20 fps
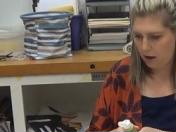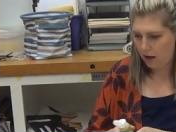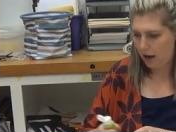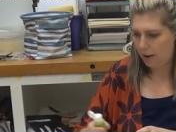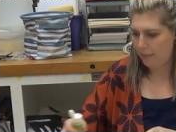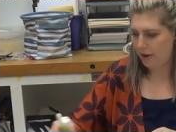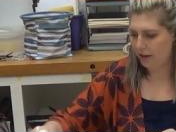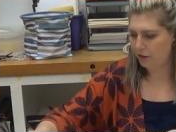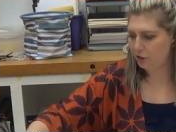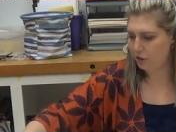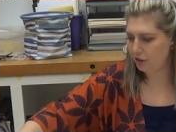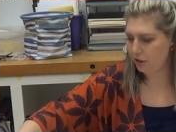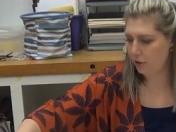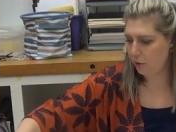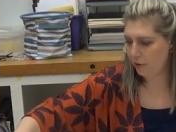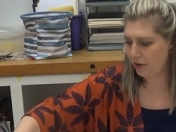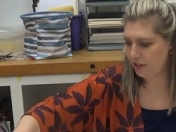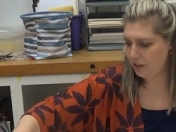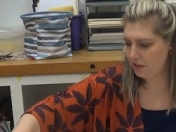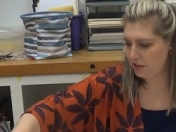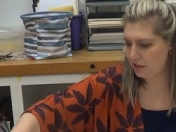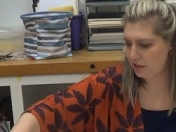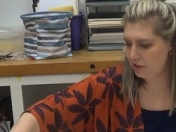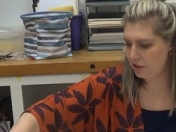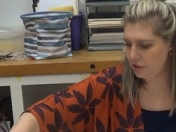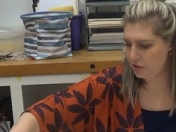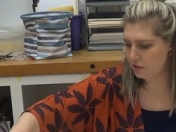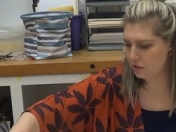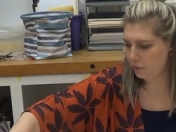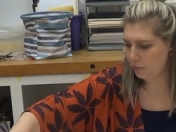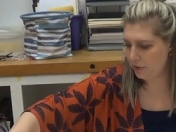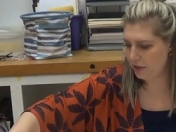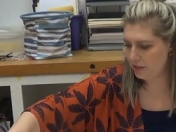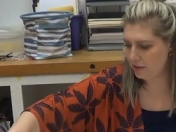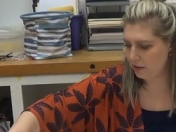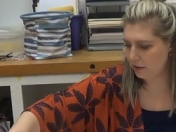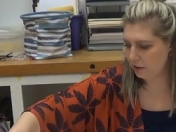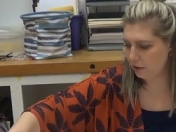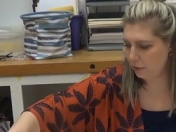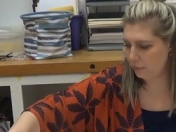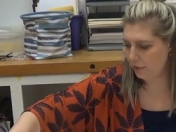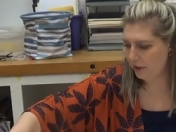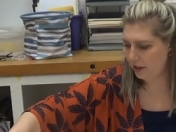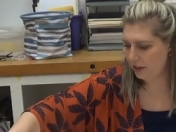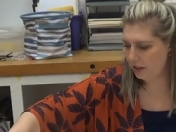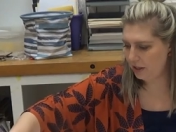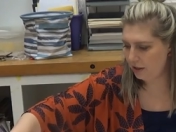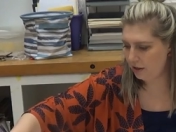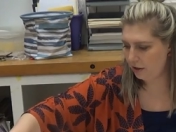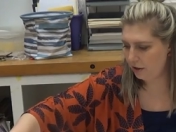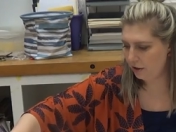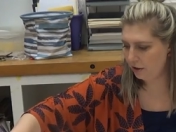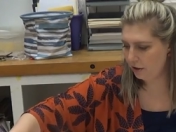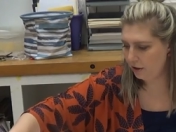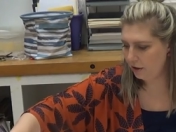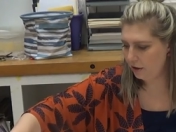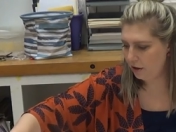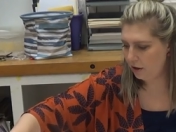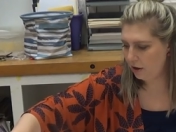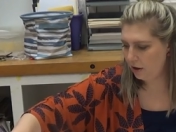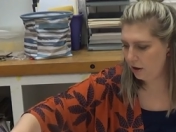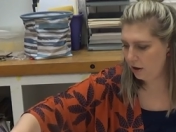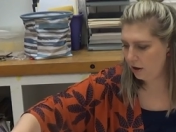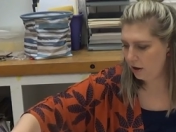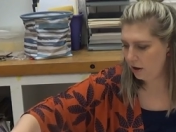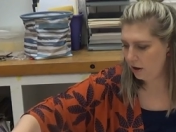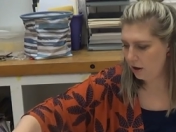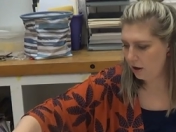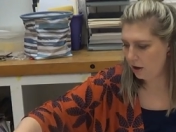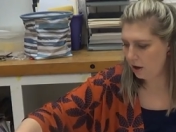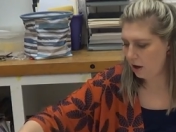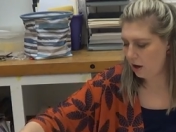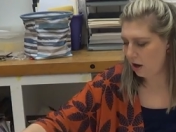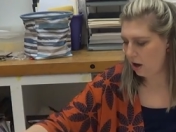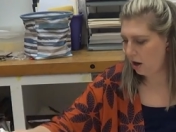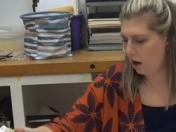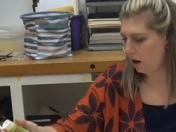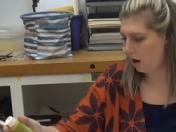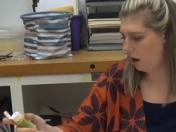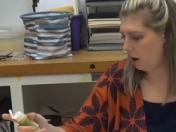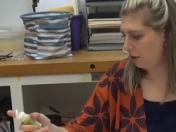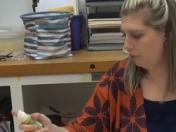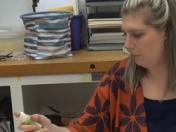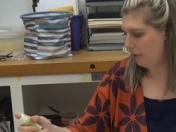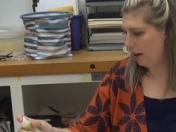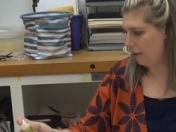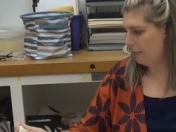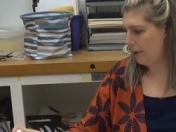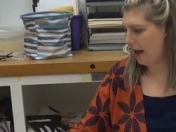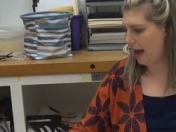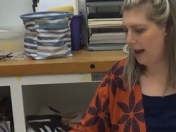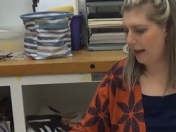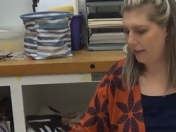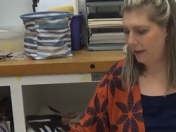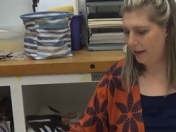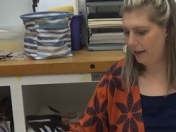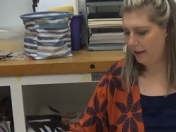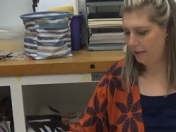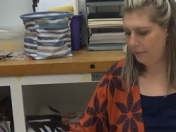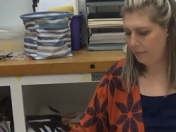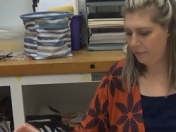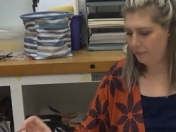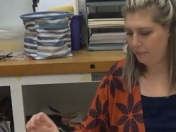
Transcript: I'm actually going to just squeeze a little bit here on my palette.